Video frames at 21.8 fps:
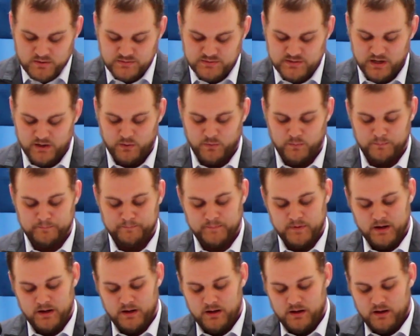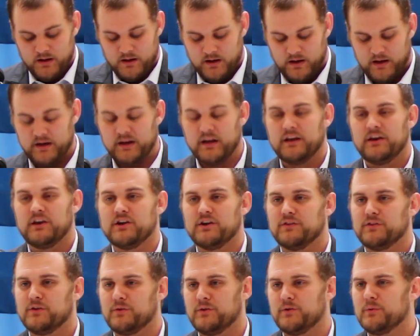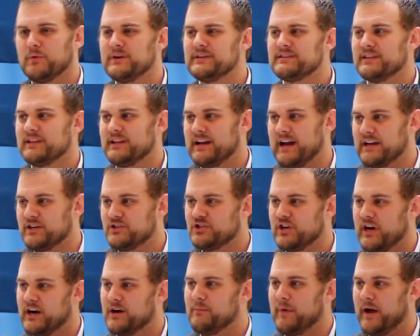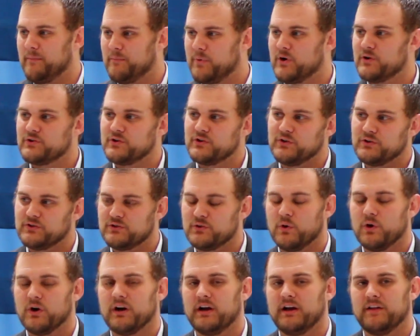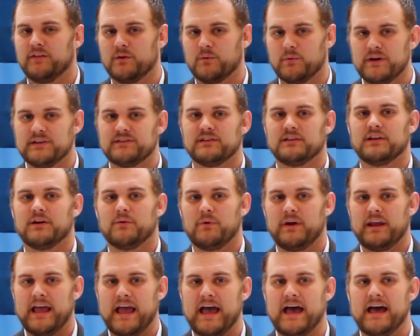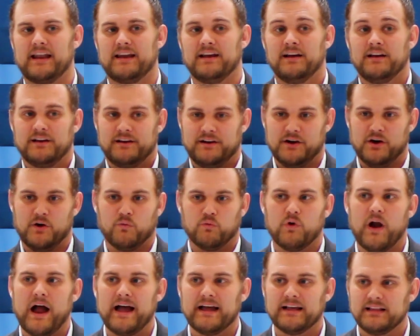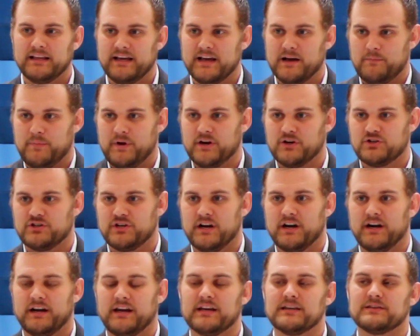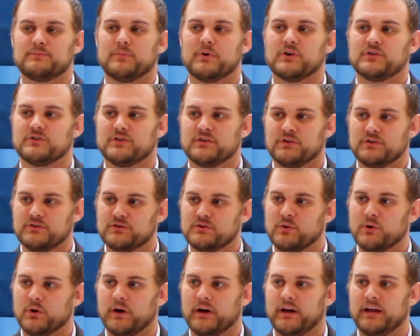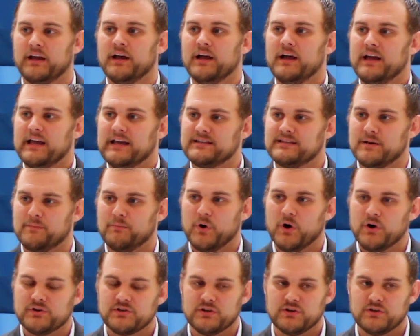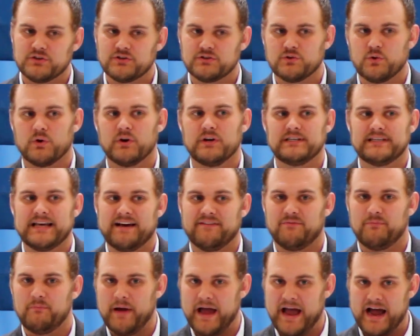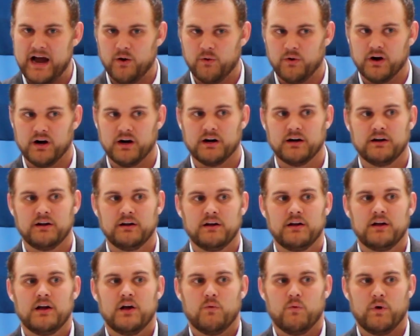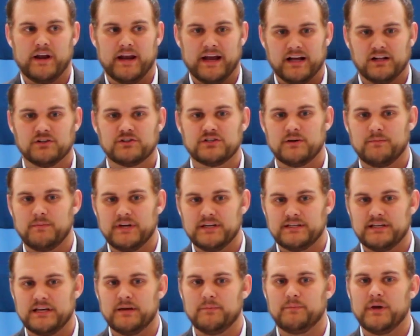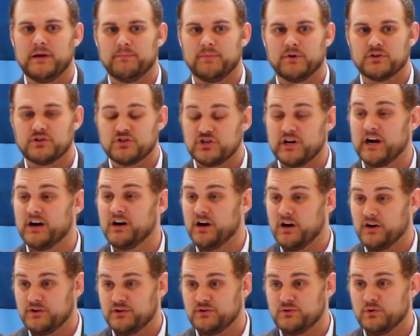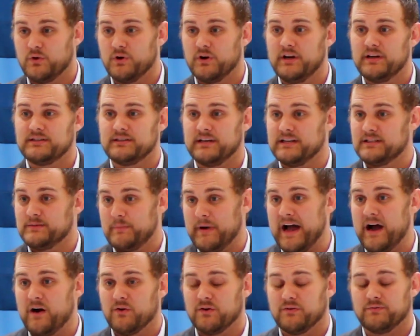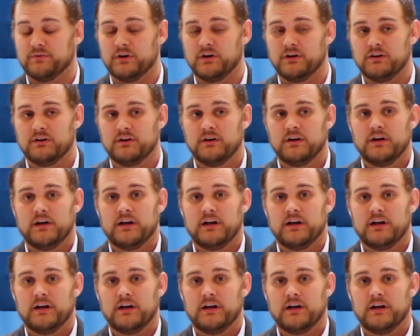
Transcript: so you, the, the, reason that I share my personal story and the reason that we had, you know, Riley up here sharing his personal story is that personal stories have power. When LGBT people share our stories, it's powerful.